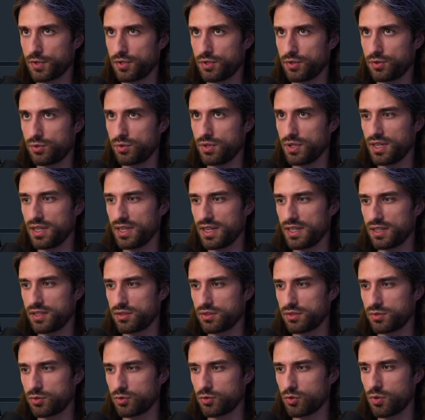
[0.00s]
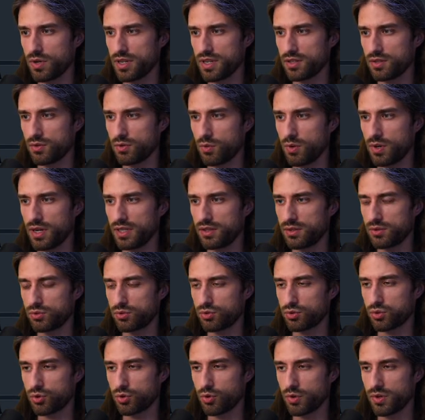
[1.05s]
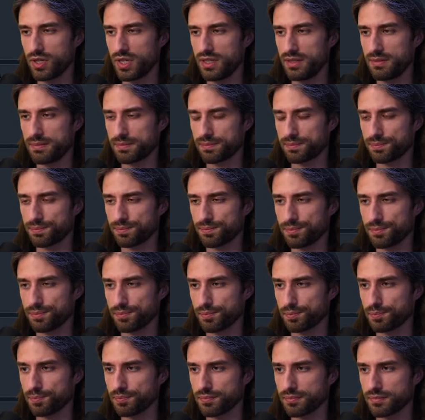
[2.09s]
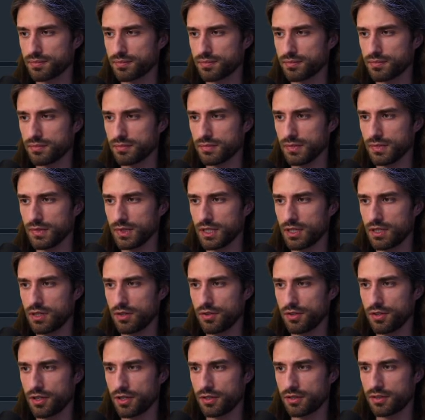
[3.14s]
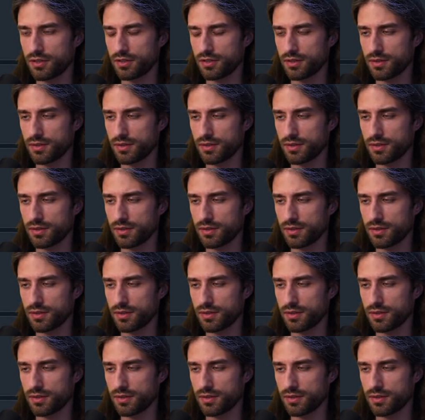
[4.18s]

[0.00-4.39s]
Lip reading: should I like try and write a tree or not?